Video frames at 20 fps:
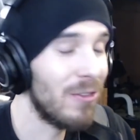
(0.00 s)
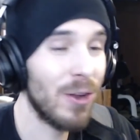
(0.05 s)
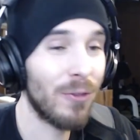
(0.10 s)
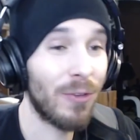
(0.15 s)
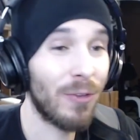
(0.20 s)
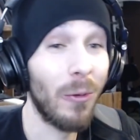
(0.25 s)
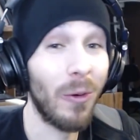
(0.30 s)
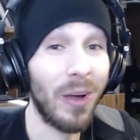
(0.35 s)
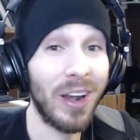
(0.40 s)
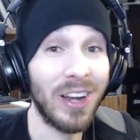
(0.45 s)
even if
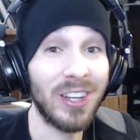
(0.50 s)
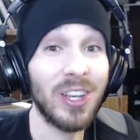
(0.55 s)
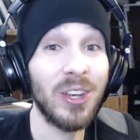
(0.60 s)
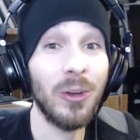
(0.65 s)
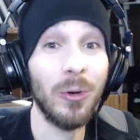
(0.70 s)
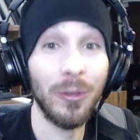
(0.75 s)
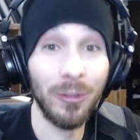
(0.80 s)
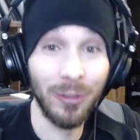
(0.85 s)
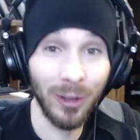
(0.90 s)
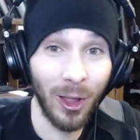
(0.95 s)
I wanted to
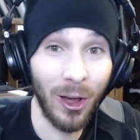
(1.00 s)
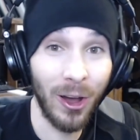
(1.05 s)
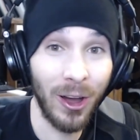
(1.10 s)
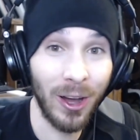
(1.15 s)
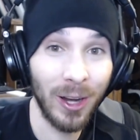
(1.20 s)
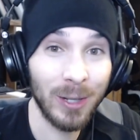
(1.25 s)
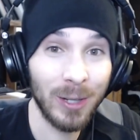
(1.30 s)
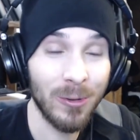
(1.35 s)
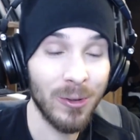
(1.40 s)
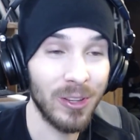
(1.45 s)
do a
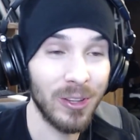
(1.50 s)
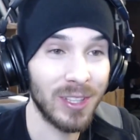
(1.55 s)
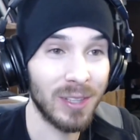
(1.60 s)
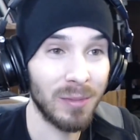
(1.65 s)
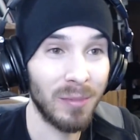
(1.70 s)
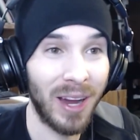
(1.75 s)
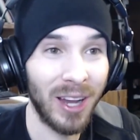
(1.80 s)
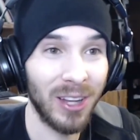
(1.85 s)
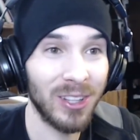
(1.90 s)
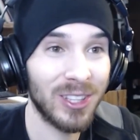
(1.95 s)
vlog for this
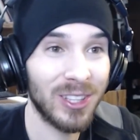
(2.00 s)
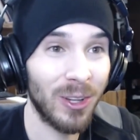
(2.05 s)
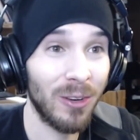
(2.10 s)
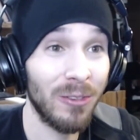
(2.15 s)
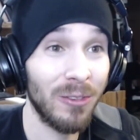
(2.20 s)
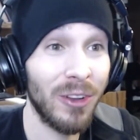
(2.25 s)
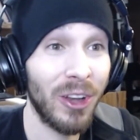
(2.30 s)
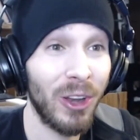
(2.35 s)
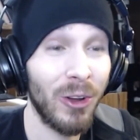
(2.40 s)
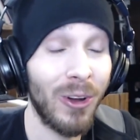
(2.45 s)

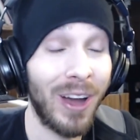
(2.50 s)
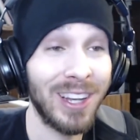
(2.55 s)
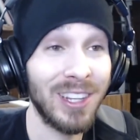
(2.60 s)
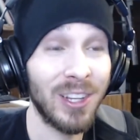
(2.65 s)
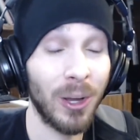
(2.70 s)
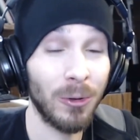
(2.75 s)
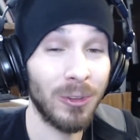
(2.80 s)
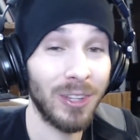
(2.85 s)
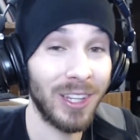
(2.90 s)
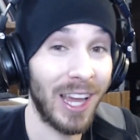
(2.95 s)
milestone video, I
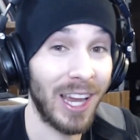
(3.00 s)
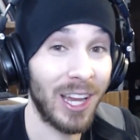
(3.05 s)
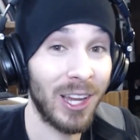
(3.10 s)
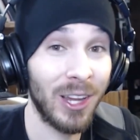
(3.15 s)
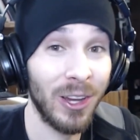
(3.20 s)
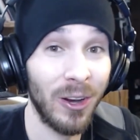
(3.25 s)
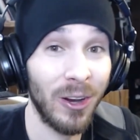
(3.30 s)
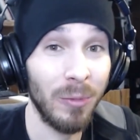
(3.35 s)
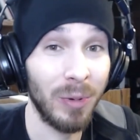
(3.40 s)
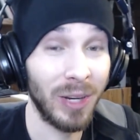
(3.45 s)
don't think I
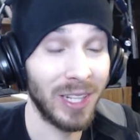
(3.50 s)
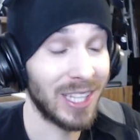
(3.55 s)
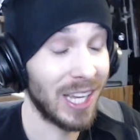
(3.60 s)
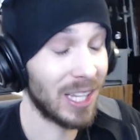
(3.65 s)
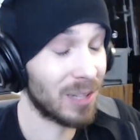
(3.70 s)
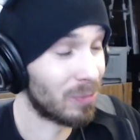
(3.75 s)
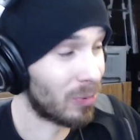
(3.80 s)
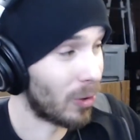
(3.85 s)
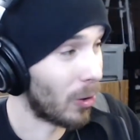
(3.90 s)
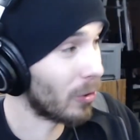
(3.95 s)
could because
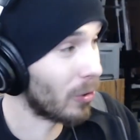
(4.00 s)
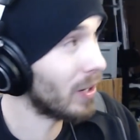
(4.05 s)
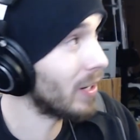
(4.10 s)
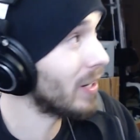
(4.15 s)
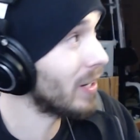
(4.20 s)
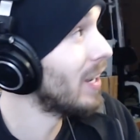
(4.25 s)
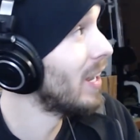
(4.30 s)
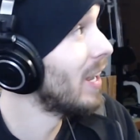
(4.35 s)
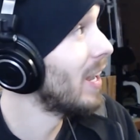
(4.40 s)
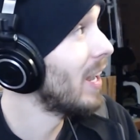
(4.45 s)
that's
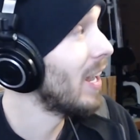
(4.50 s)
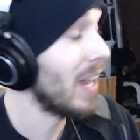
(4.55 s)
broken,